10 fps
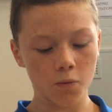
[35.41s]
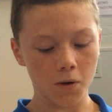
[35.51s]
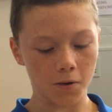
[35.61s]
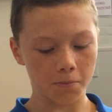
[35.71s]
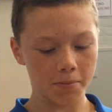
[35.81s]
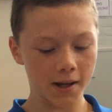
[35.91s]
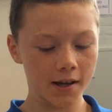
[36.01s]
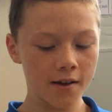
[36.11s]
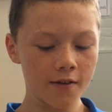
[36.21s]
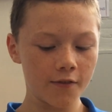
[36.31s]
Well,
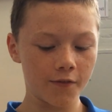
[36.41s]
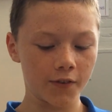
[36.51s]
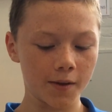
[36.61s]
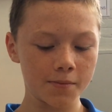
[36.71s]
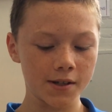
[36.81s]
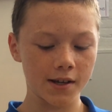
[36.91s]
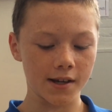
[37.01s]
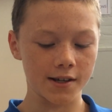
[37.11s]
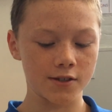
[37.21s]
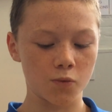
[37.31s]
Pig flipped
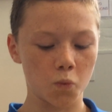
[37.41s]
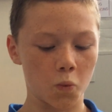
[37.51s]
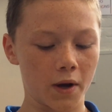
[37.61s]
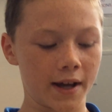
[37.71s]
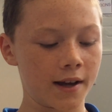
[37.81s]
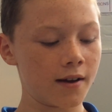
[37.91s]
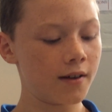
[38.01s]
his wig.